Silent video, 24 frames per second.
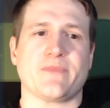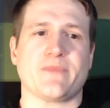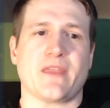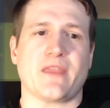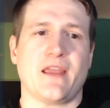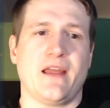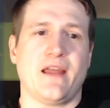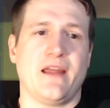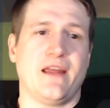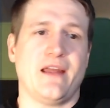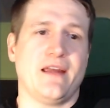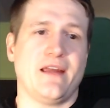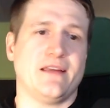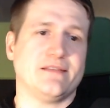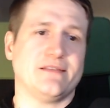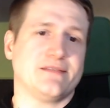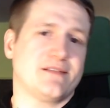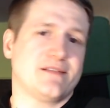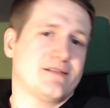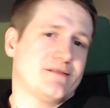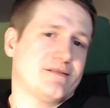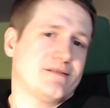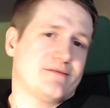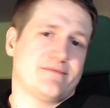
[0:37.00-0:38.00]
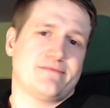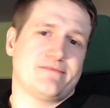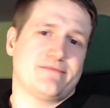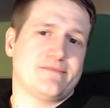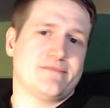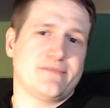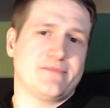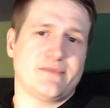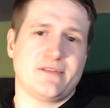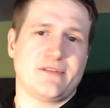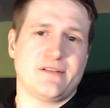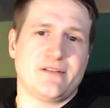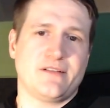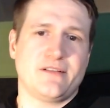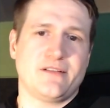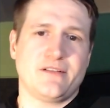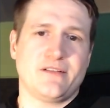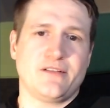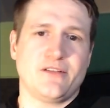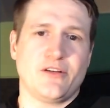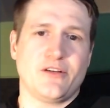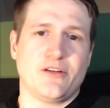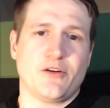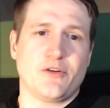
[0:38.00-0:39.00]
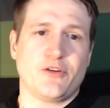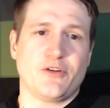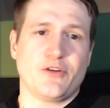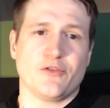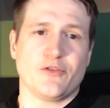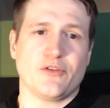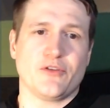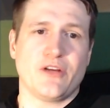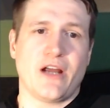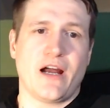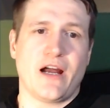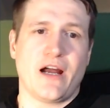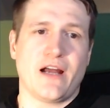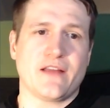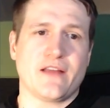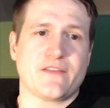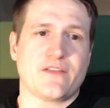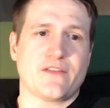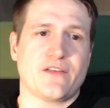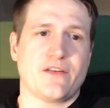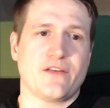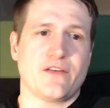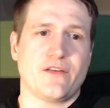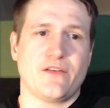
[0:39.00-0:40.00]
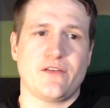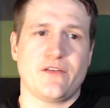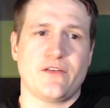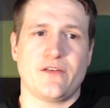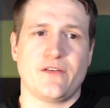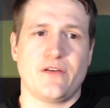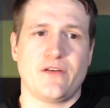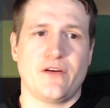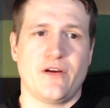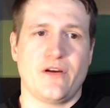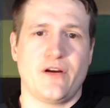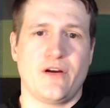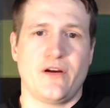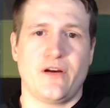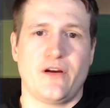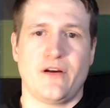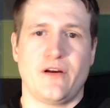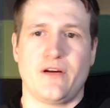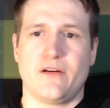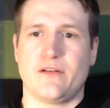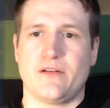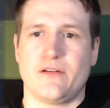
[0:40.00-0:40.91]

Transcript: and, you know, you're not, uh,